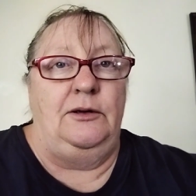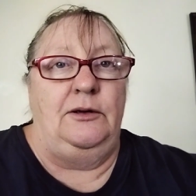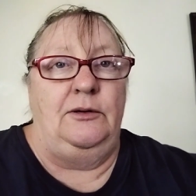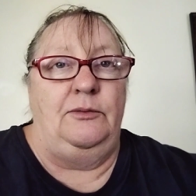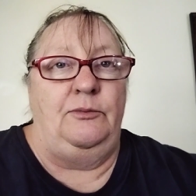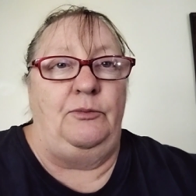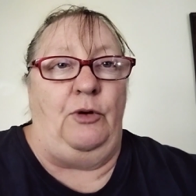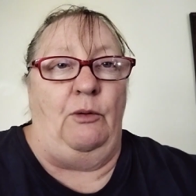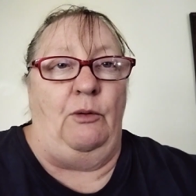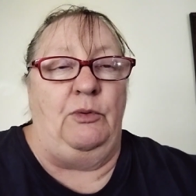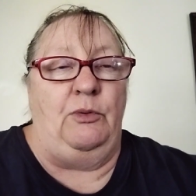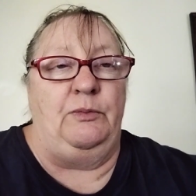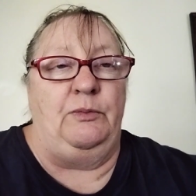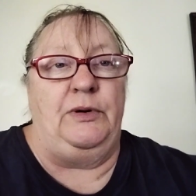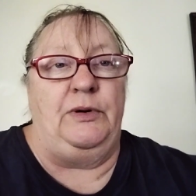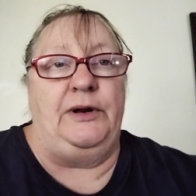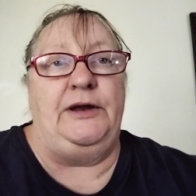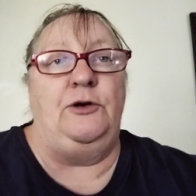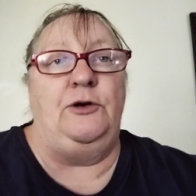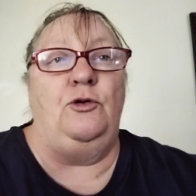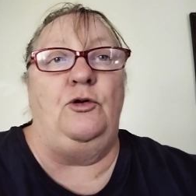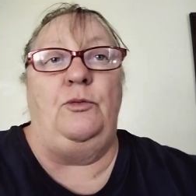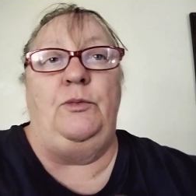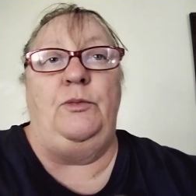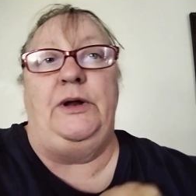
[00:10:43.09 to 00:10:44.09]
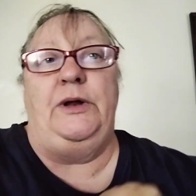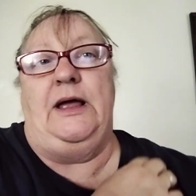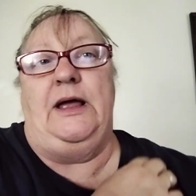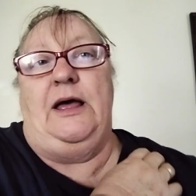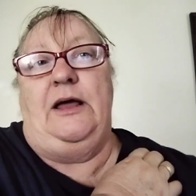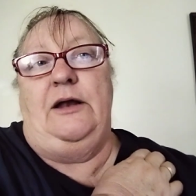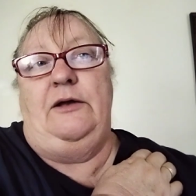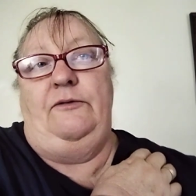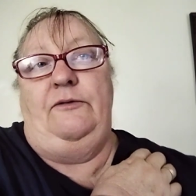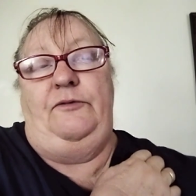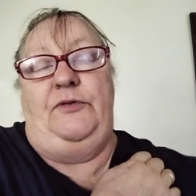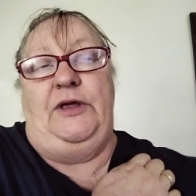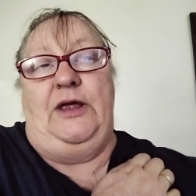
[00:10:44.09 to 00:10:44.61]
probably normally out
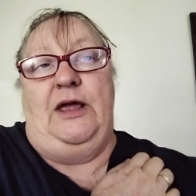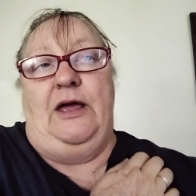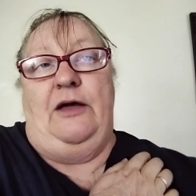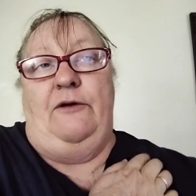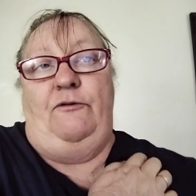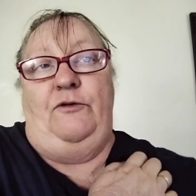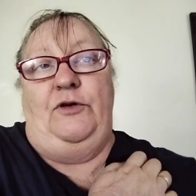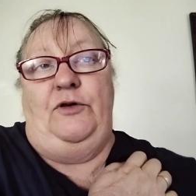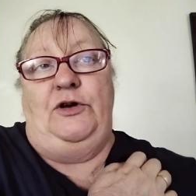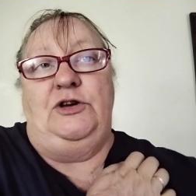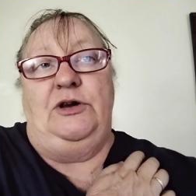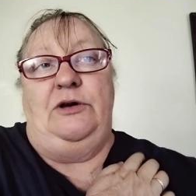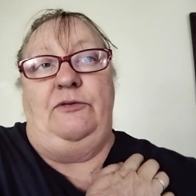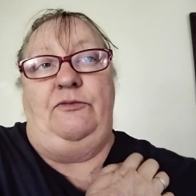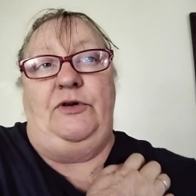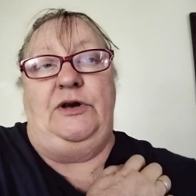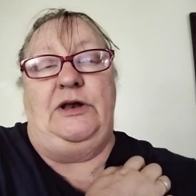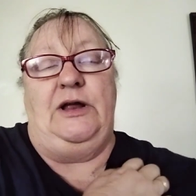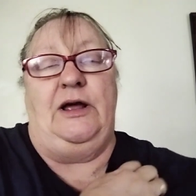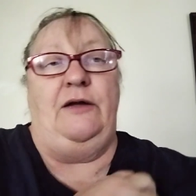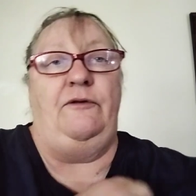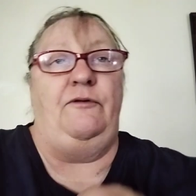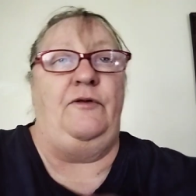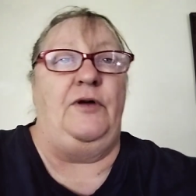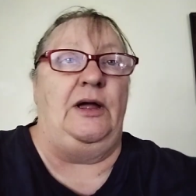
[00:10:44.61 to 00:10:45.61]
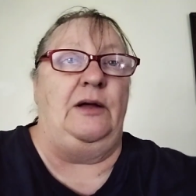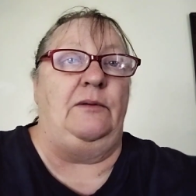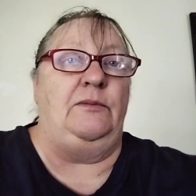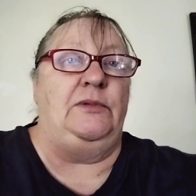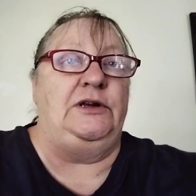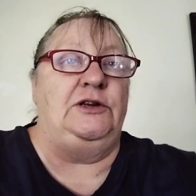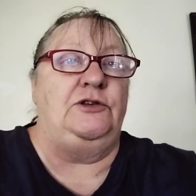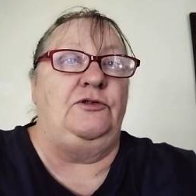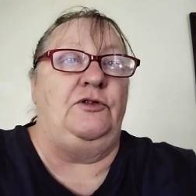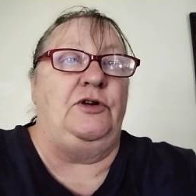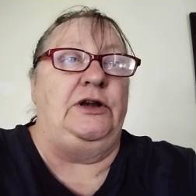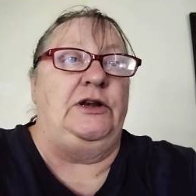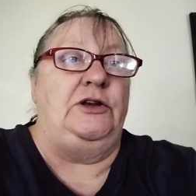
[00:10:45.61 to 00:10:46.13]
of the average everyday family's reach.